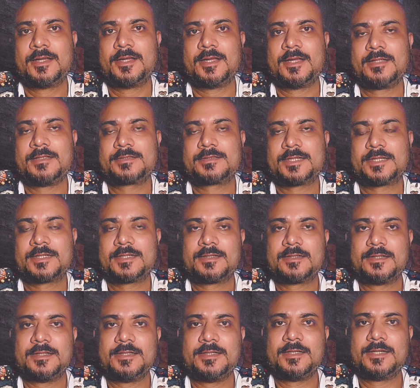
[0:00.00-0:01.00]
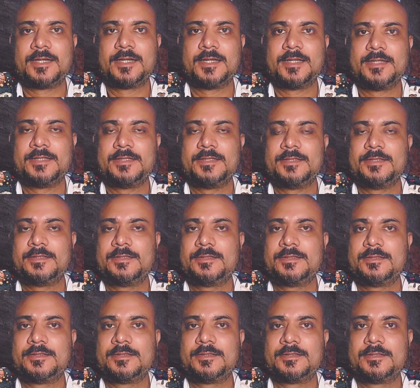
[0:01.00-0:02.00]
and suddenly I
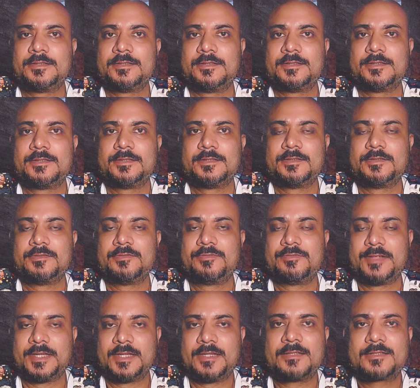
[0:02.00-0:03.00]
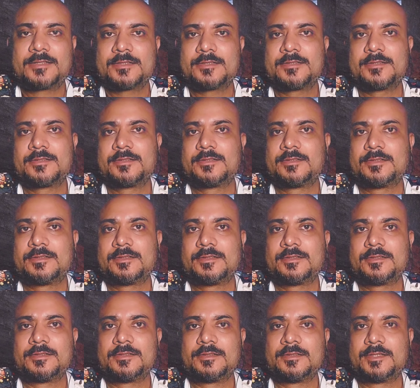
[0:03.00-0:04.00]
felt
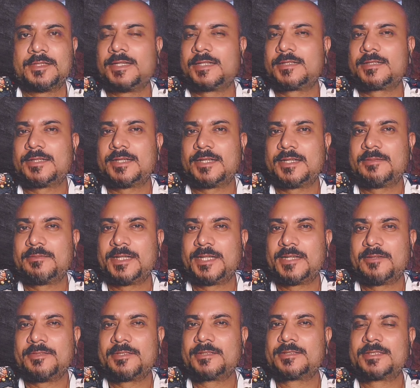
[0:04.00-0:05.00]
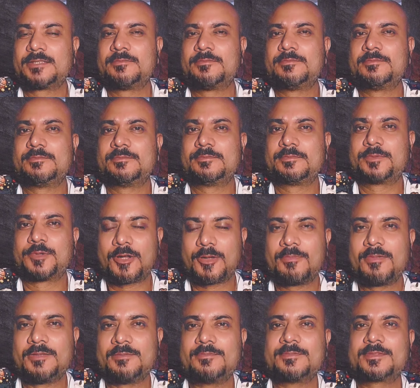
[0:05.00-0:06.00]
that I am having some
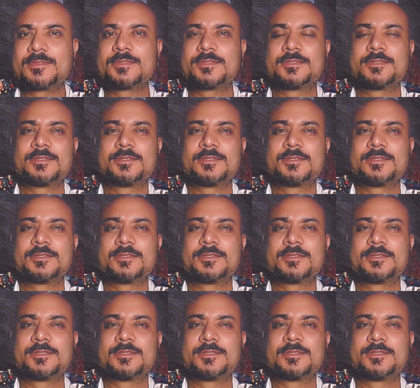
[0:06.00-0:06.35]
problems